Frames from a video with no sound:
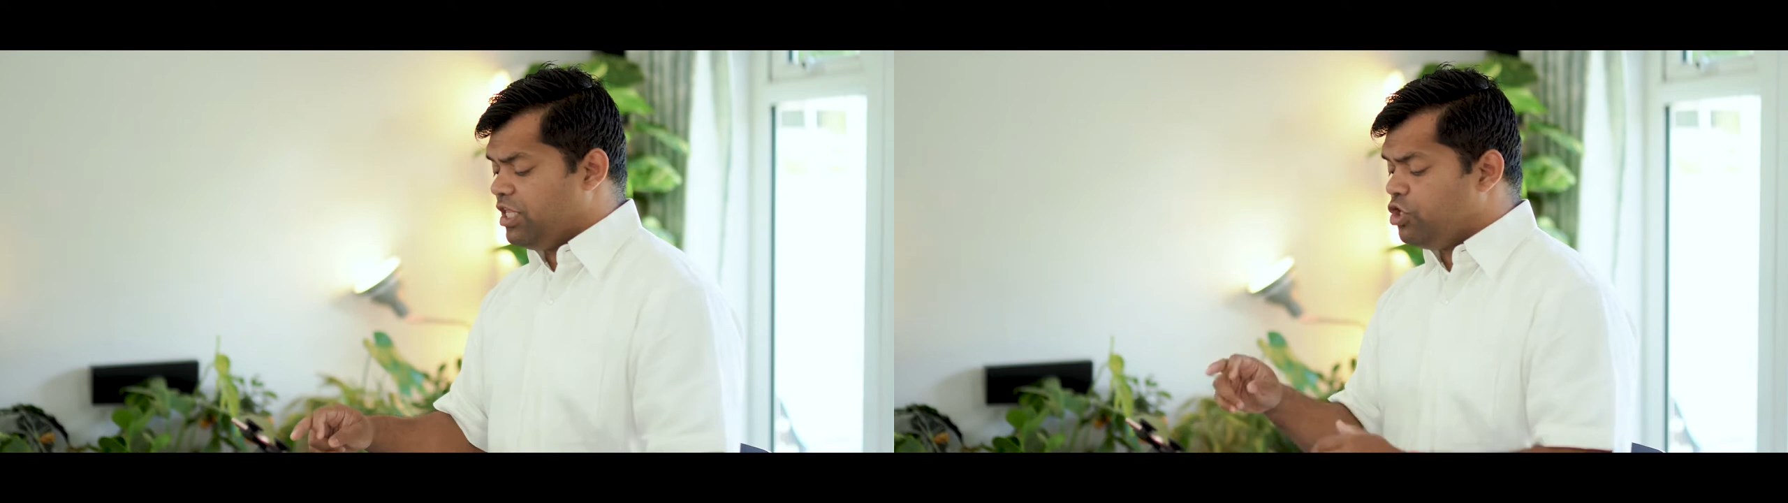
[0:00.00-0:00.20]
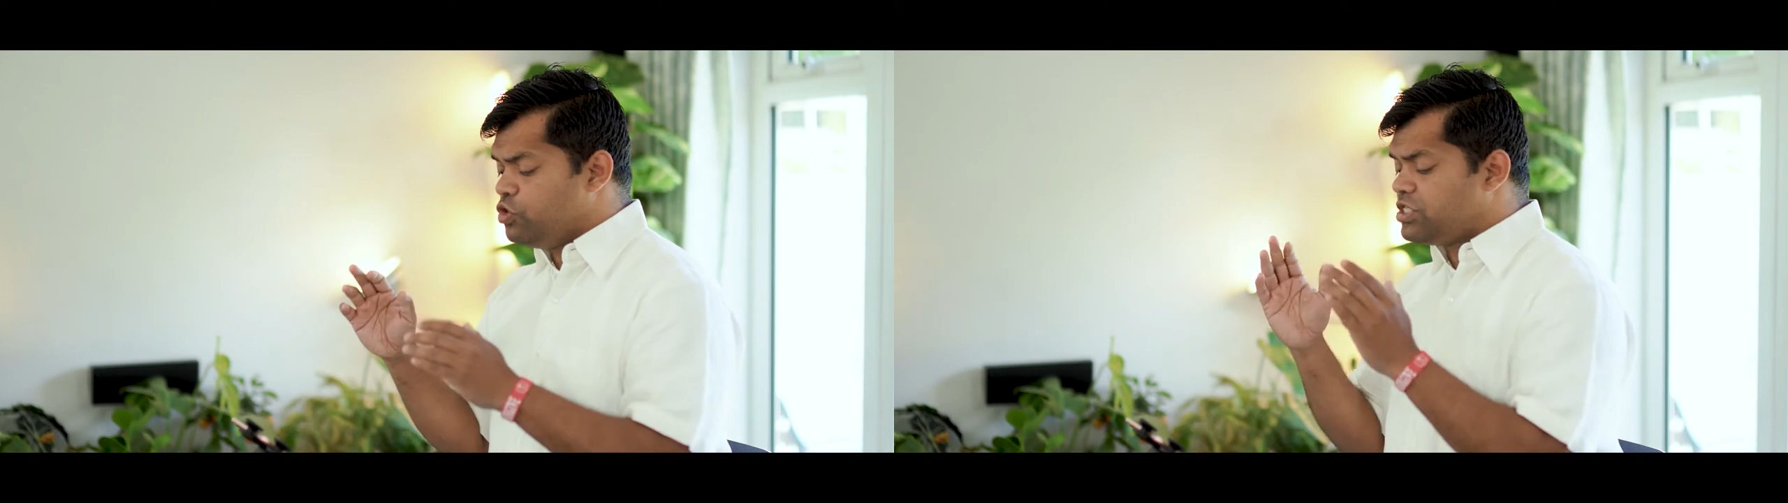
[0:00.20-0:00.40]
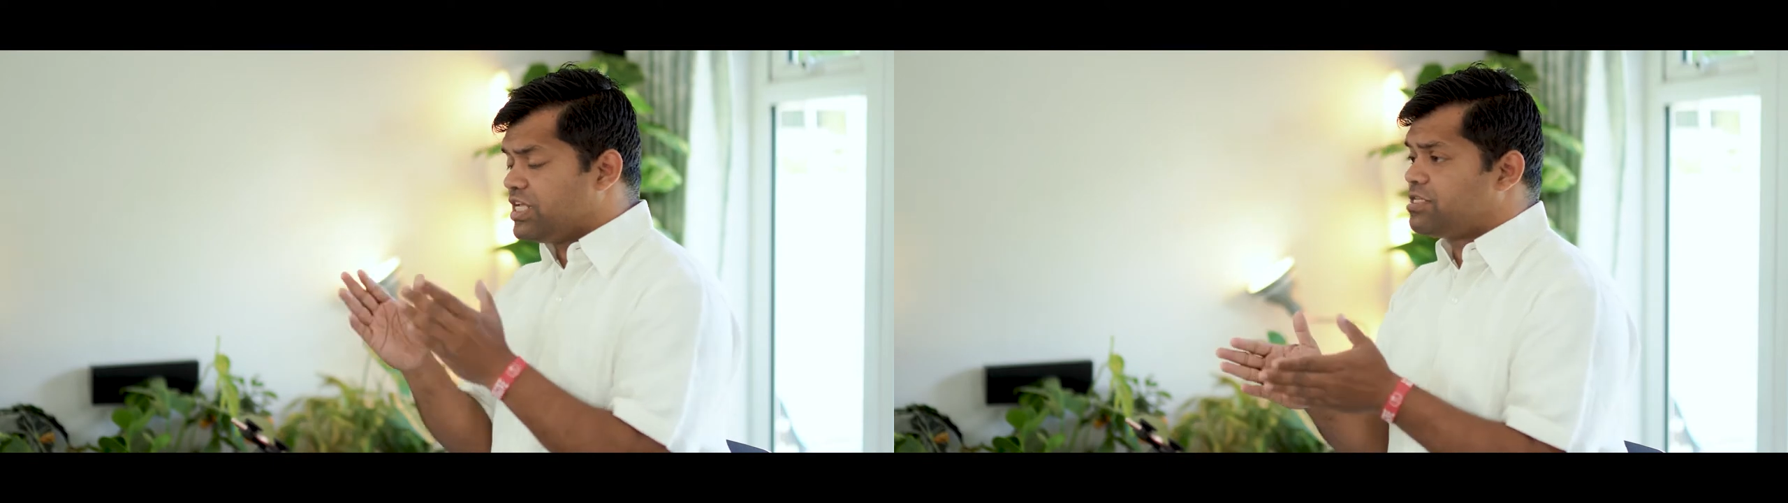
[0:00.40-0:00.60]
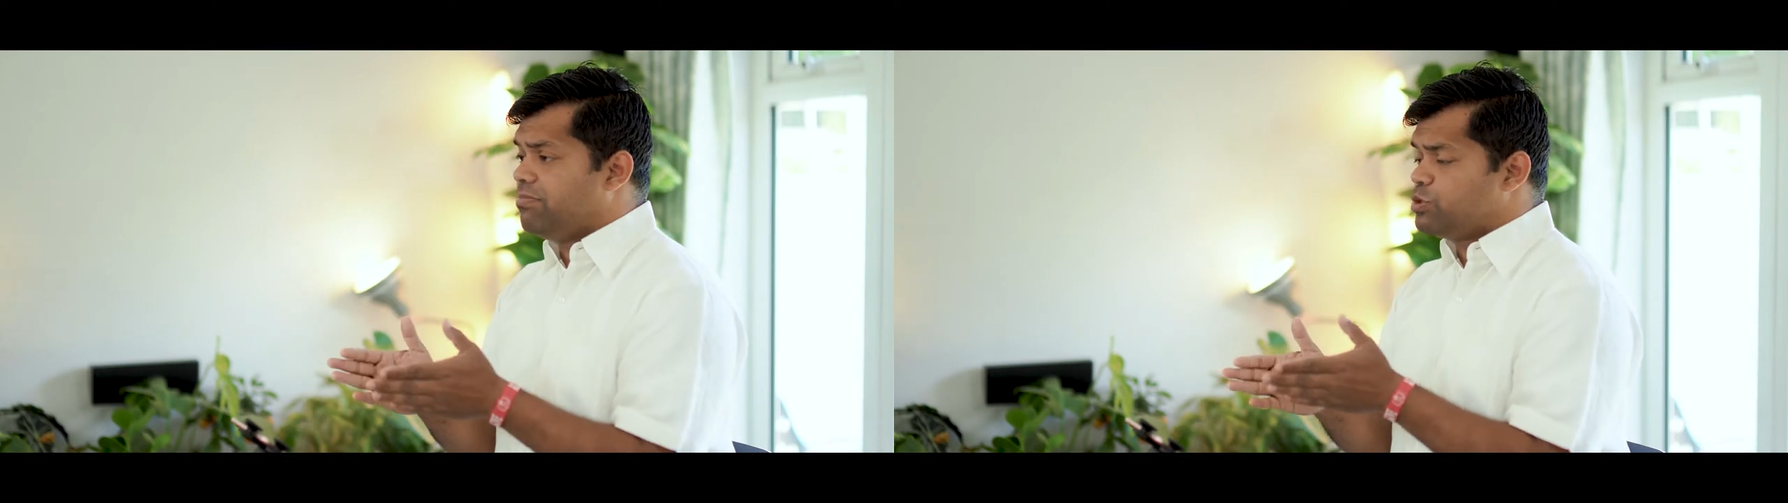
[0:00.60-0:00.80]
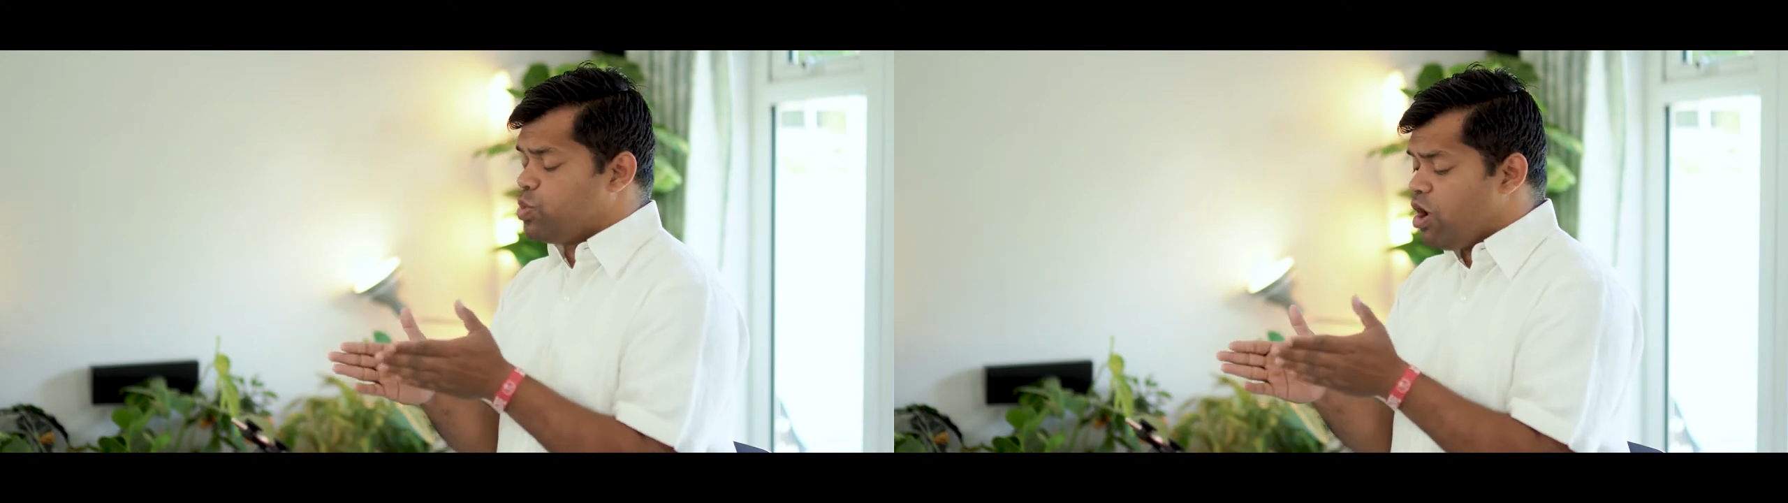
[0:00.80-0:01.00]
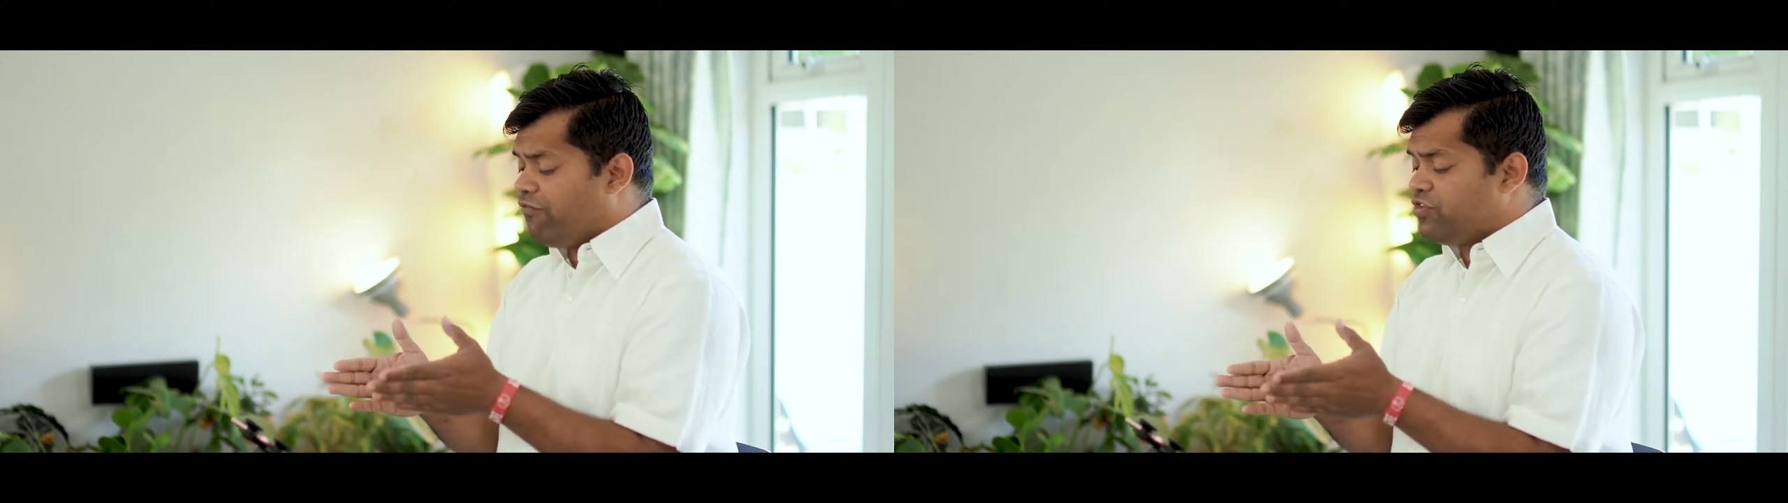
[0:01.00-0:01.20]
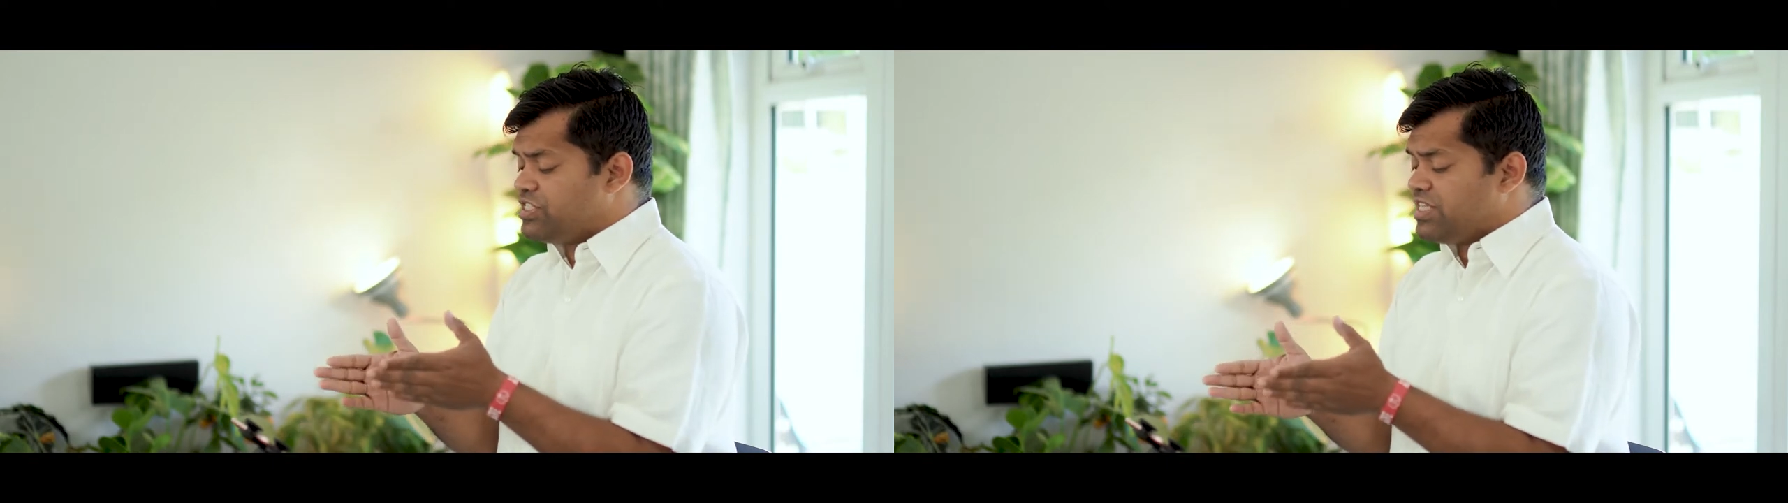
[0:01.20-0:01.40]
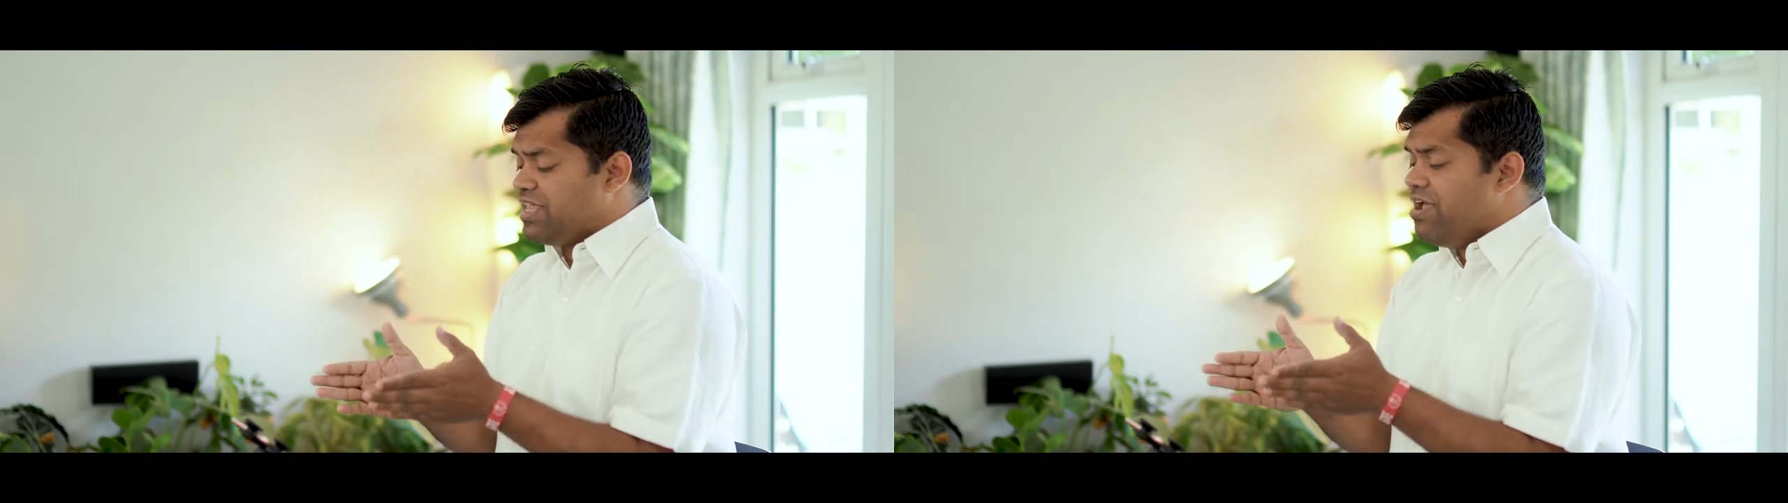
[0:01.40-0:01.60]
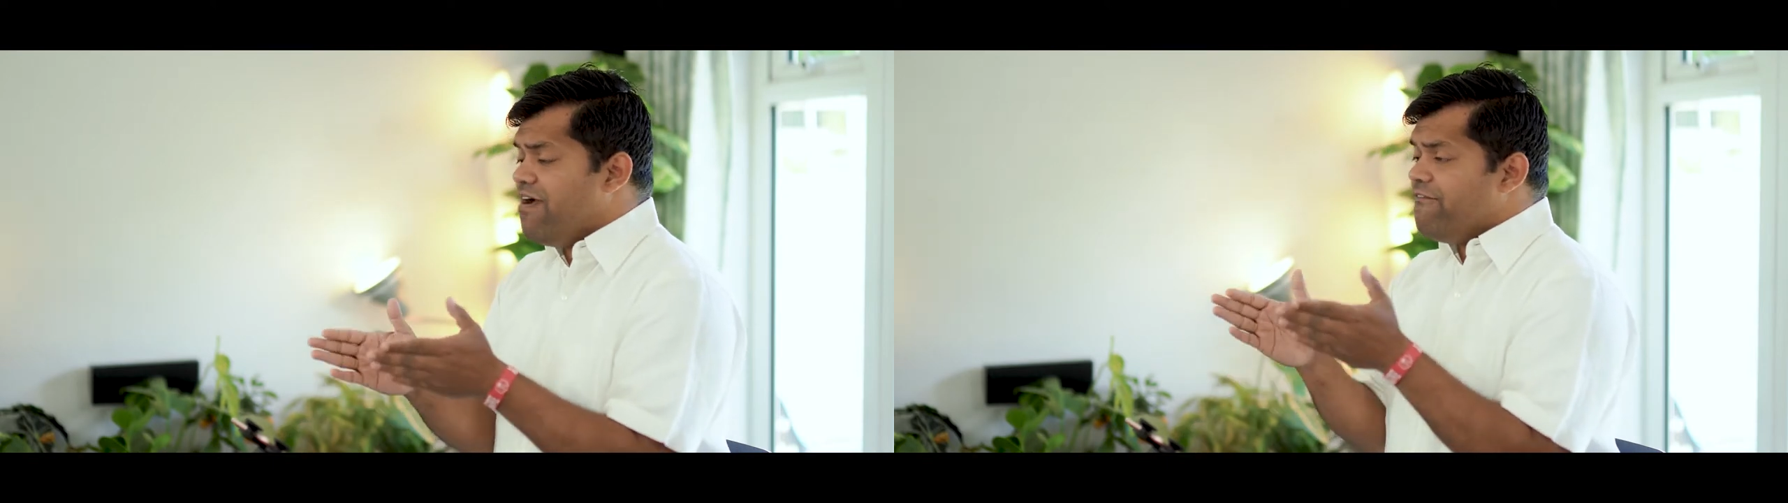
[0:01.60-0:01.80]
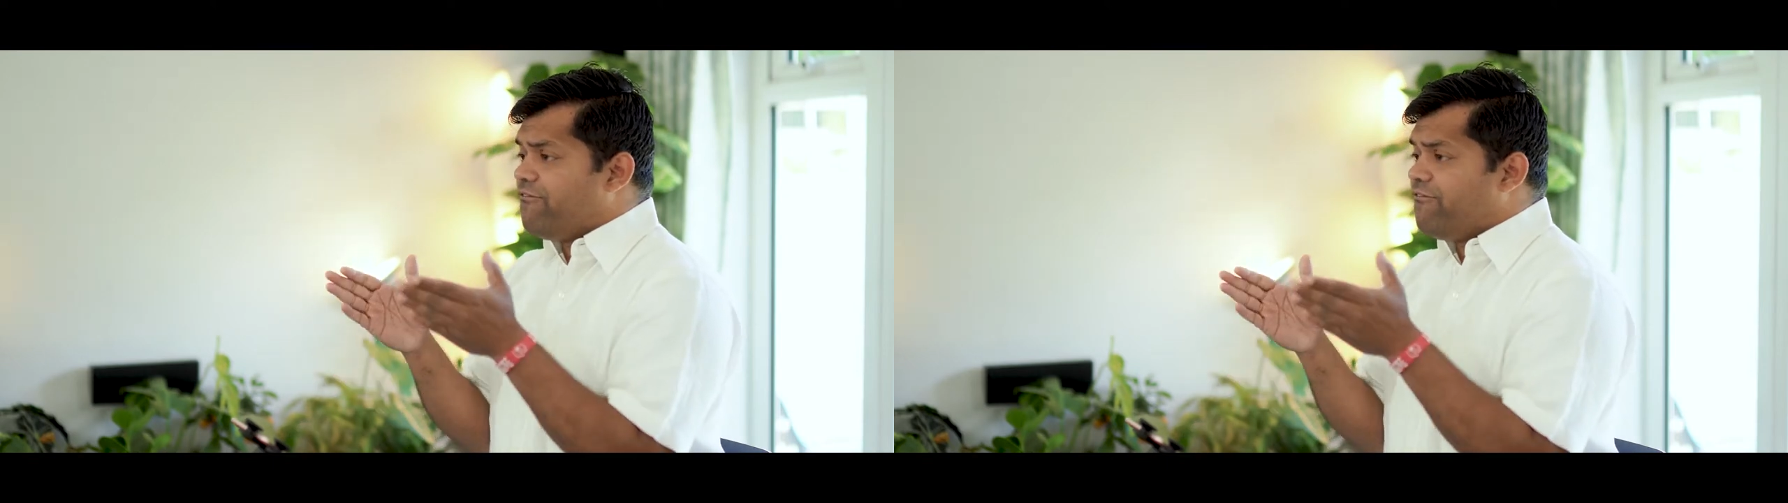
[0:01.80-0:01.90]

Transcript: In the New Testaments, we often see